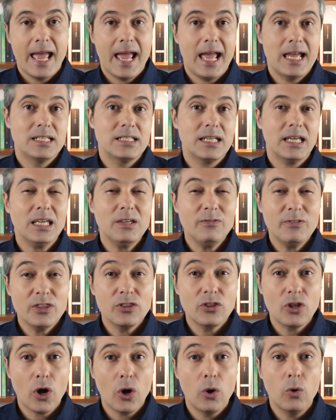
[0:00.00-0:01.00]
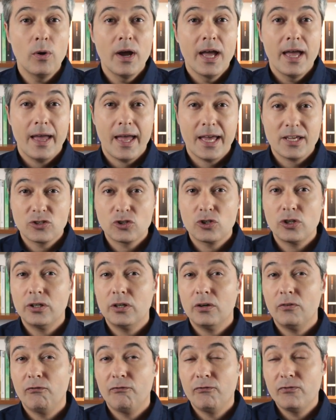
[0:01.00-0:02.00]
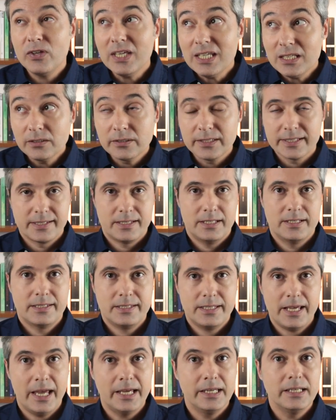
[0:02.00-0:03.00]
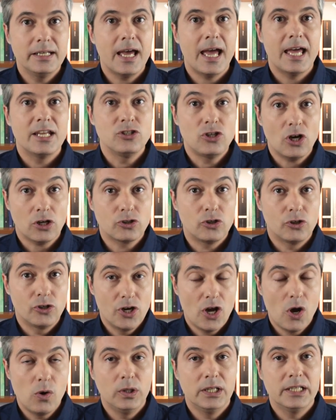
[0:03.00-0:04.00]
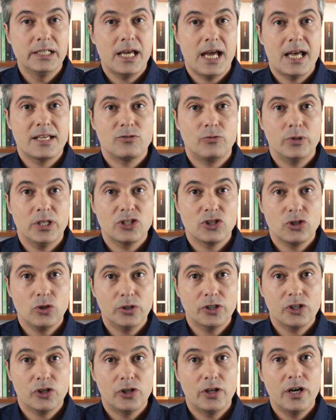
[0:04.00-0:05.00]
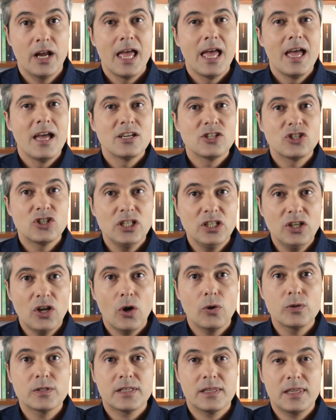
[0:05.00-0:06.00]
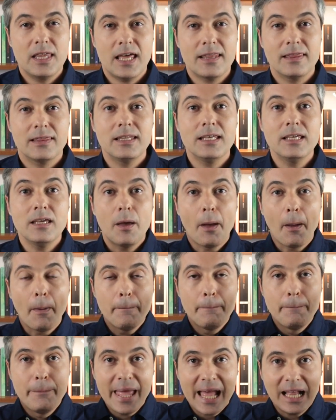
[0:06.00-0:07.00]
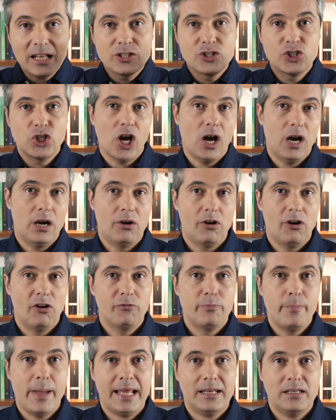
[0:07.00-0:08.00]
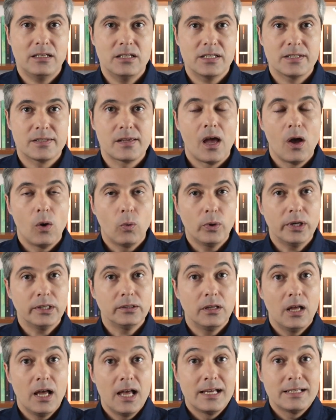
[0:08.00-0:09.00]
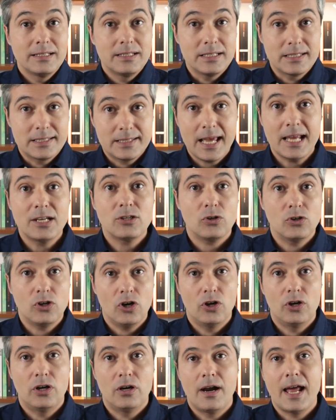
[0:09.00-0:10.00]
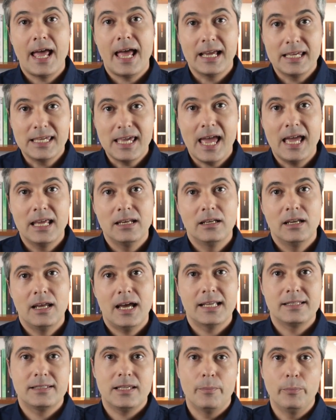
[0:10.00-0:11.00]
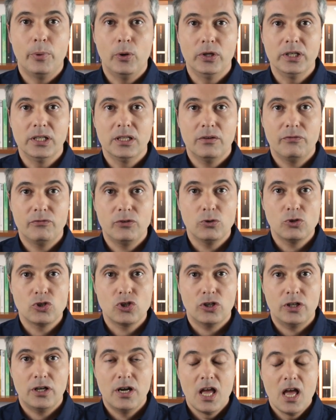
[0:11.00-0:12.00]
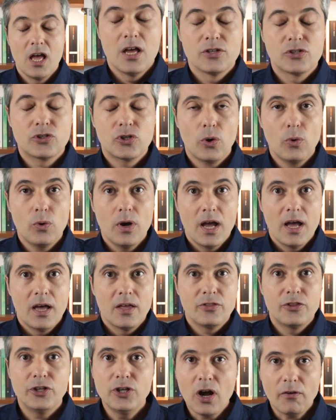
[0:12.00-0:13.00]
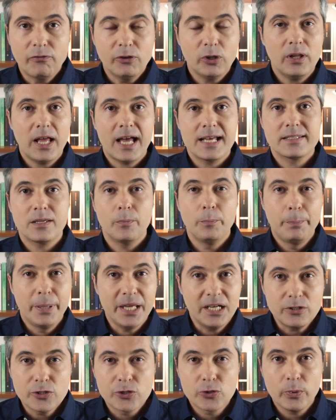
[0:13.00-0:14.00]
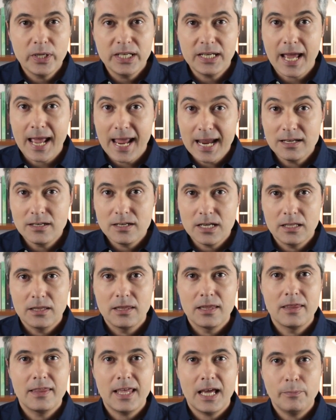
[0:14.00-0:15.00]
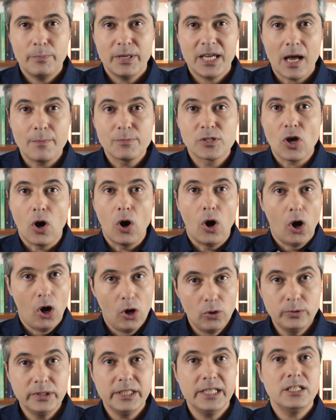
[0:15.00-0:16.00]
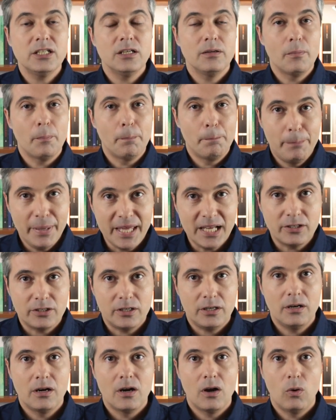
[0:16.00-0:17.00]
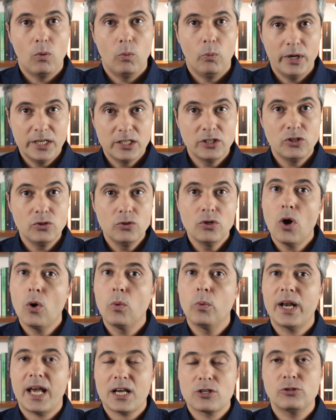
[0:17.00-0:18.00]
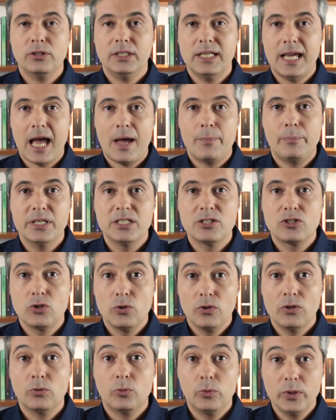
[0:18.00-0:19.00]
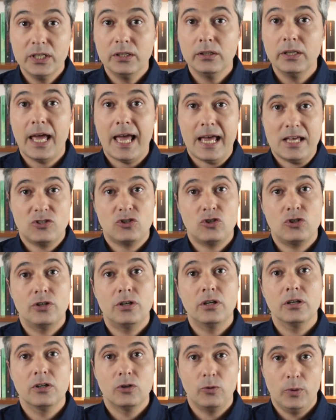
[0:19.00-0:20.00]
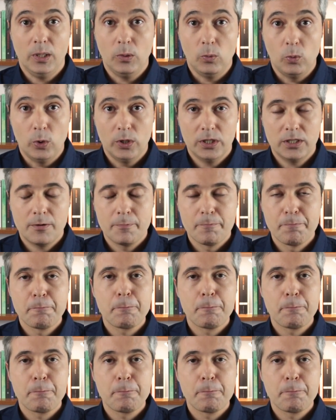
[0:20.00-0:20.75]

And even though Esther feels sane and Dr. Nolan has reassured her, she knows that the bell jar of madness will descend on her again at some point in the future. So the novel has a bittersweet ending that becomes only bitter when you know what actually happened to the real Esther Greenwood.